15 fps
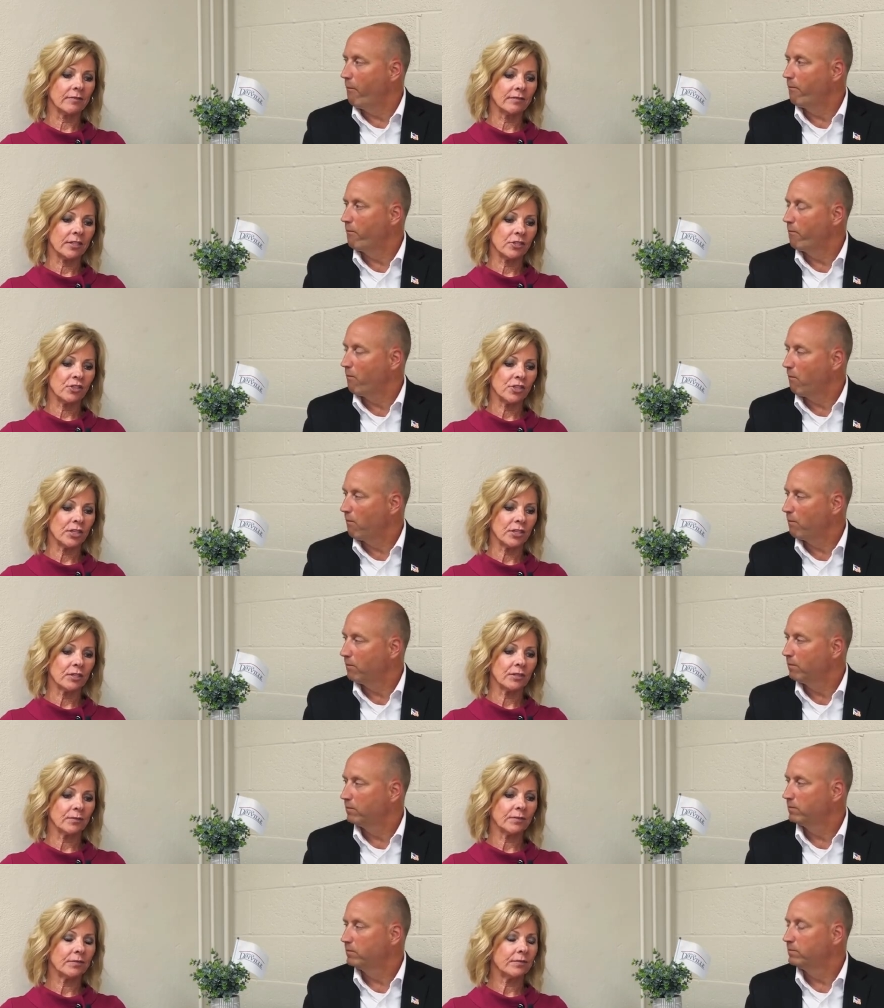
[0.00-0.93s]
Speaker 1: of this
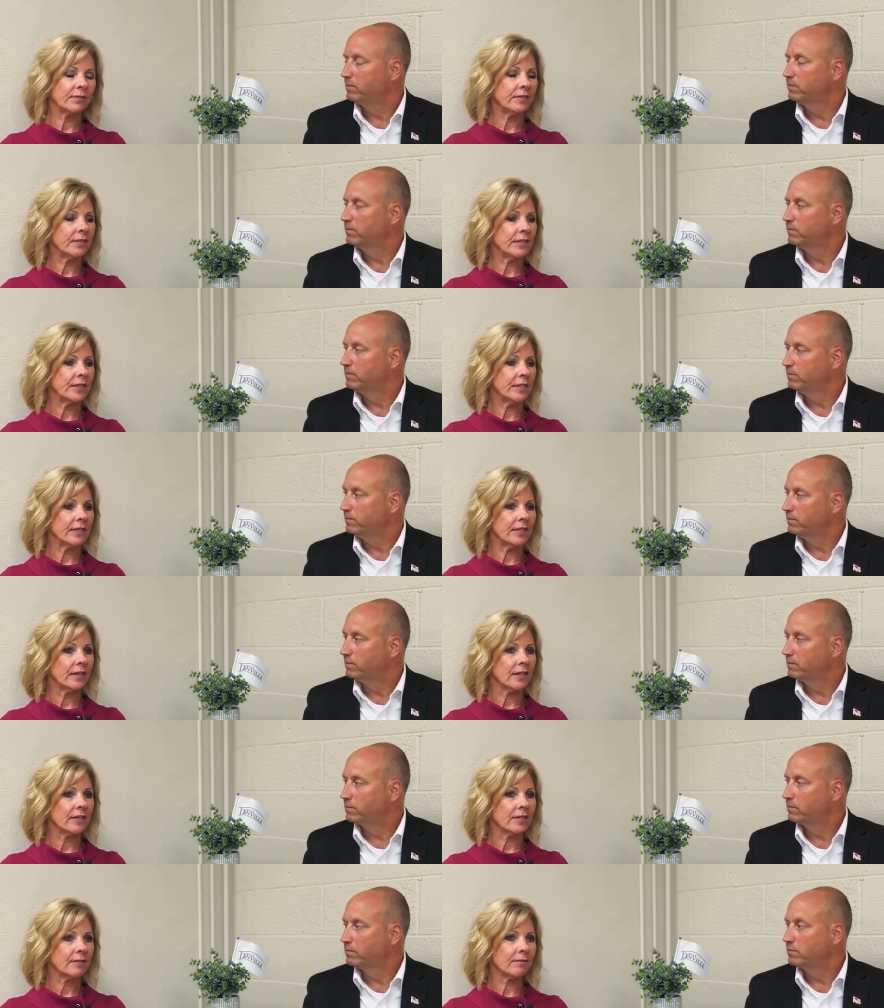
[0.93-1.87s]
year, the
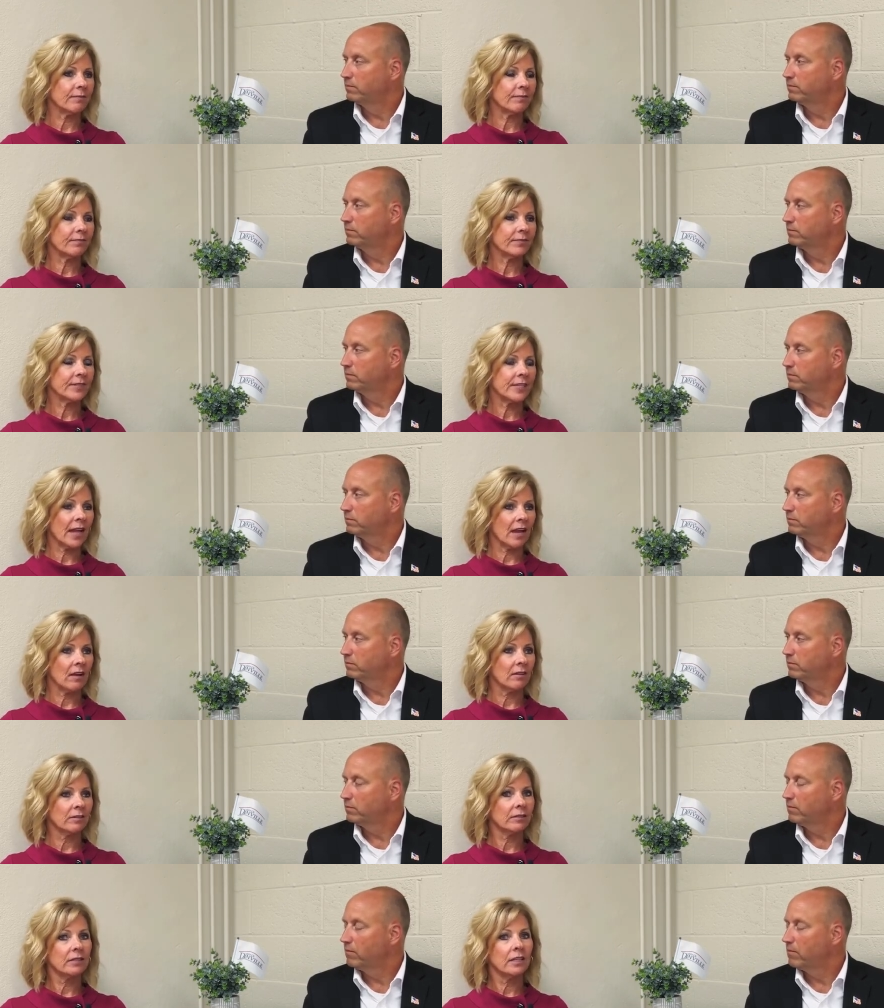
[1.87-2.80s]
um,
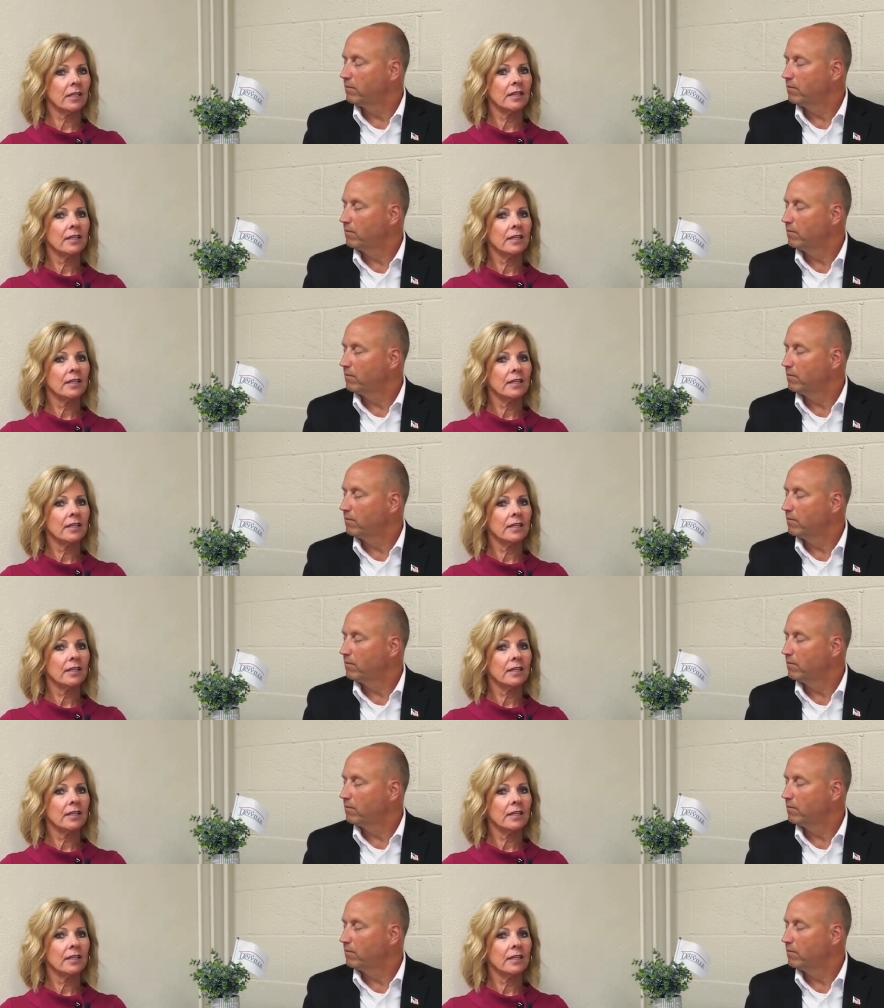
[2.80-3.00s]
town